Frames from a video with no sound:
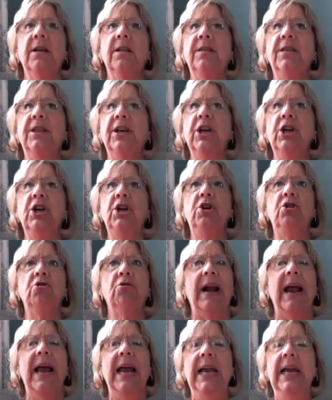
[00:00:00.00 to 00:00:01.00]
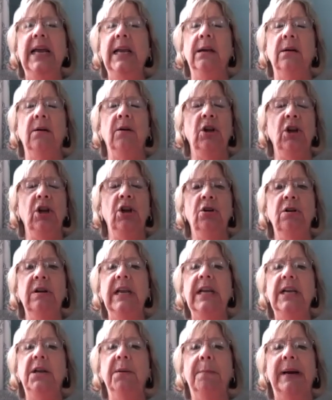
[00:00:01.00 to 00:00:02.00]
The drain, you
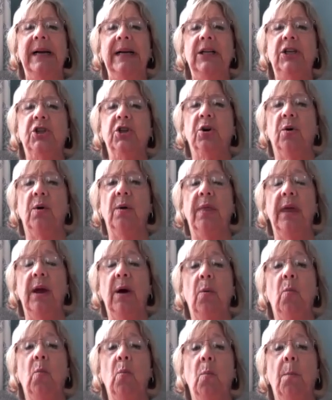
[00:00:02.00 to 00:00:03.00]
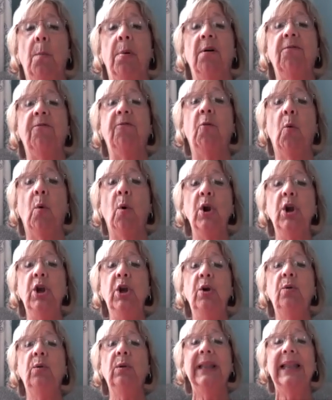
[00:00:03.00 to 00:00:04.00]
need to make sure that before
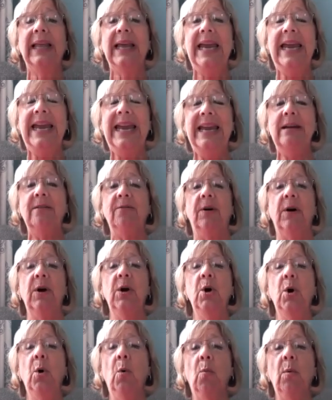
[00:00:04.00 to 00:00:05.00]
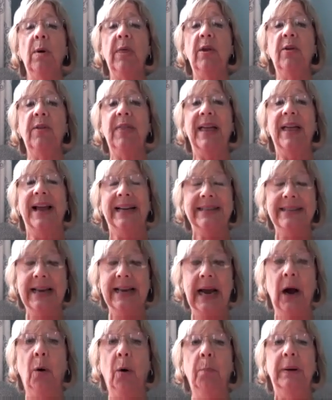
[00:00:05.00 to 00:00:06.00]
you leave, whether that's
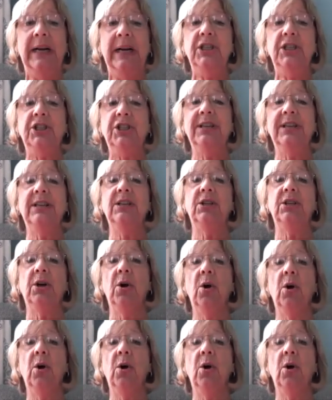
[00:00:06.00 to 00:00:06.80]
outpatient